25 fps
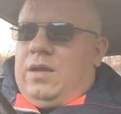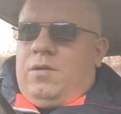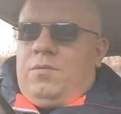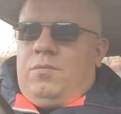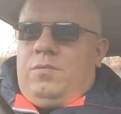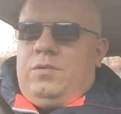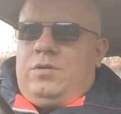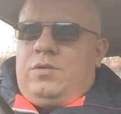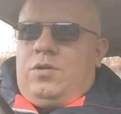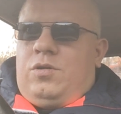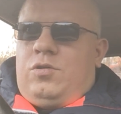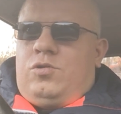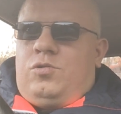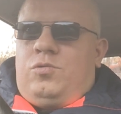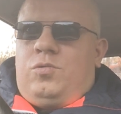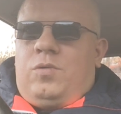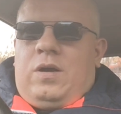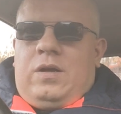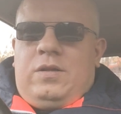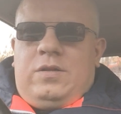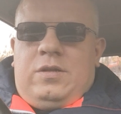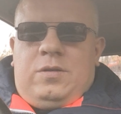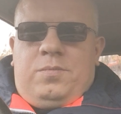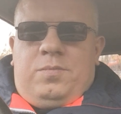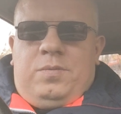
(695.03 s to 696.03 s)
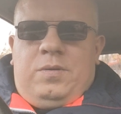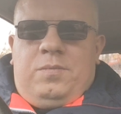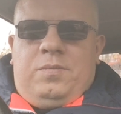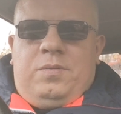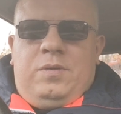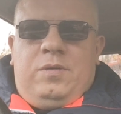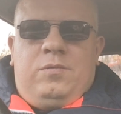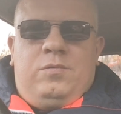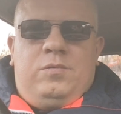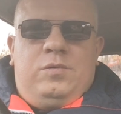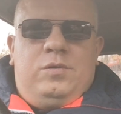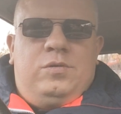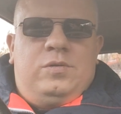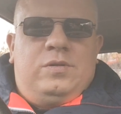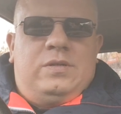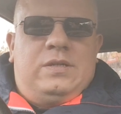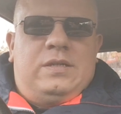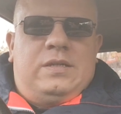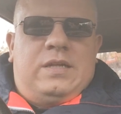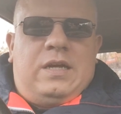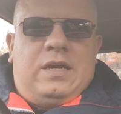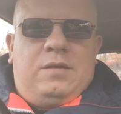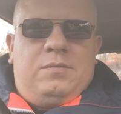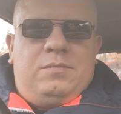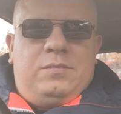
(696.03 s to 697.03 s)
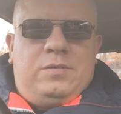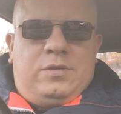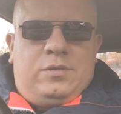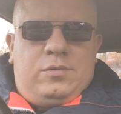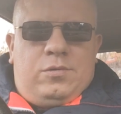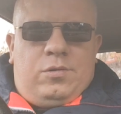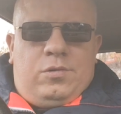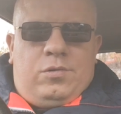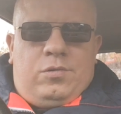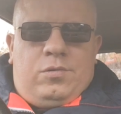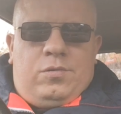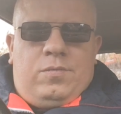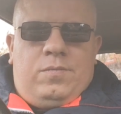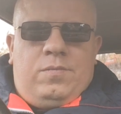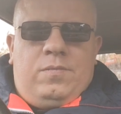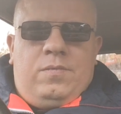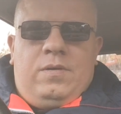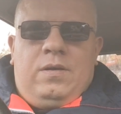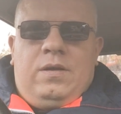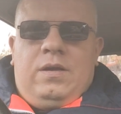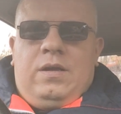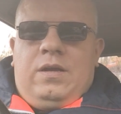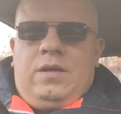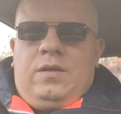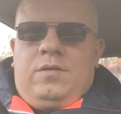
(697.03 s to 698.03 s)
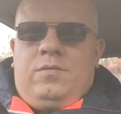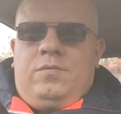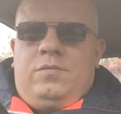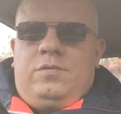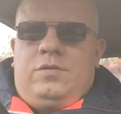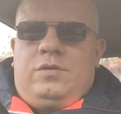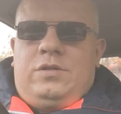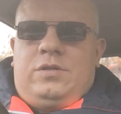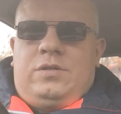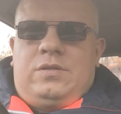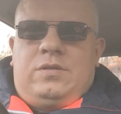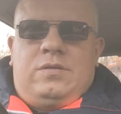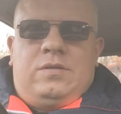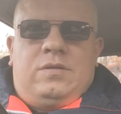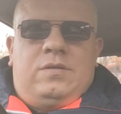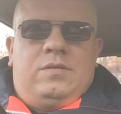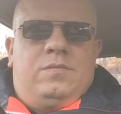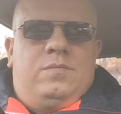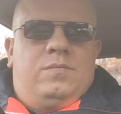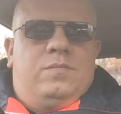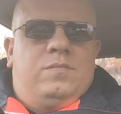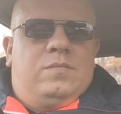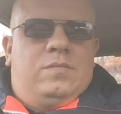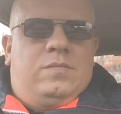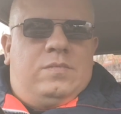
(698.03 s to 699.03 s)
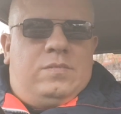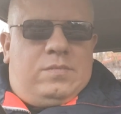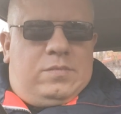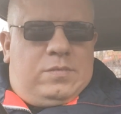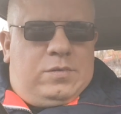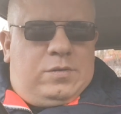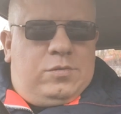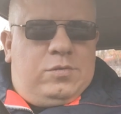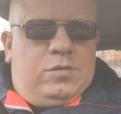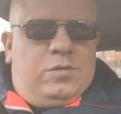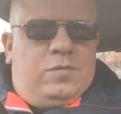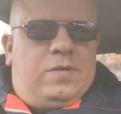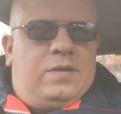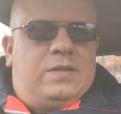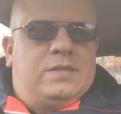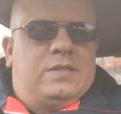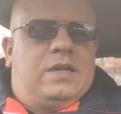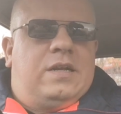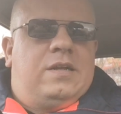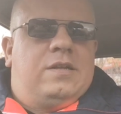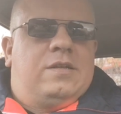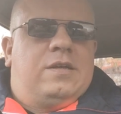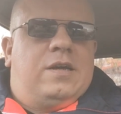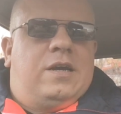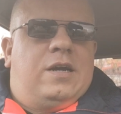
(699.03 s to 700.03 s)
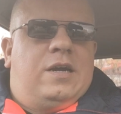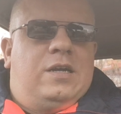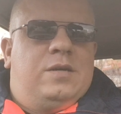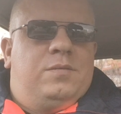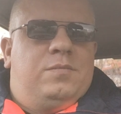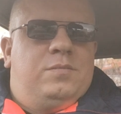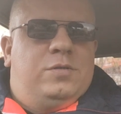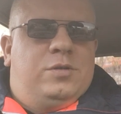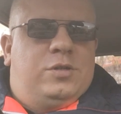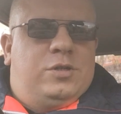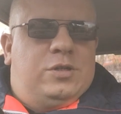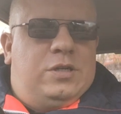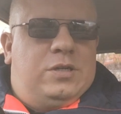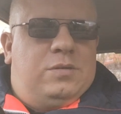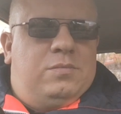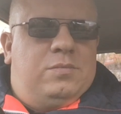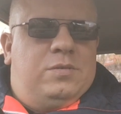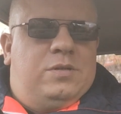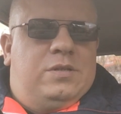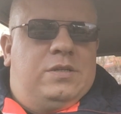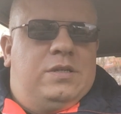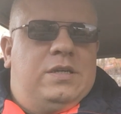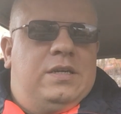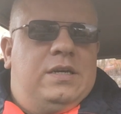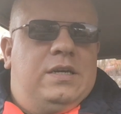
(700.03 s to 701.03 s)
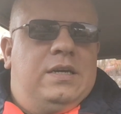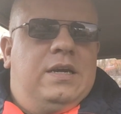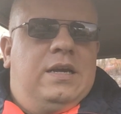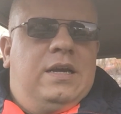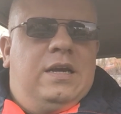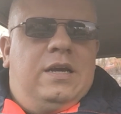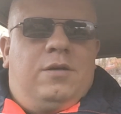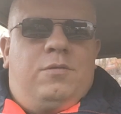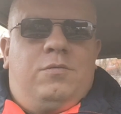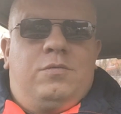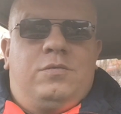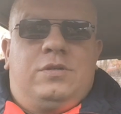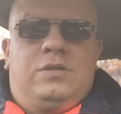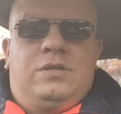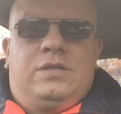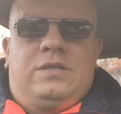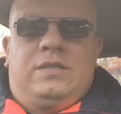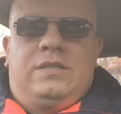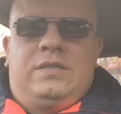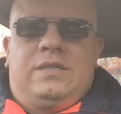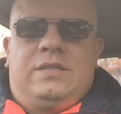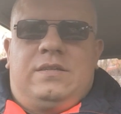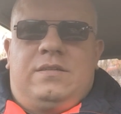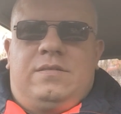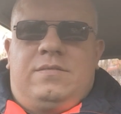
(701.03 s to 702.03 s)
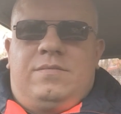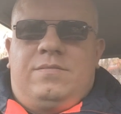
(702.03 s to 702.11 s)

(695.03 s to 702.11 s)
we talk to other people, we use the time Zulu, which is universal time, GMT, which is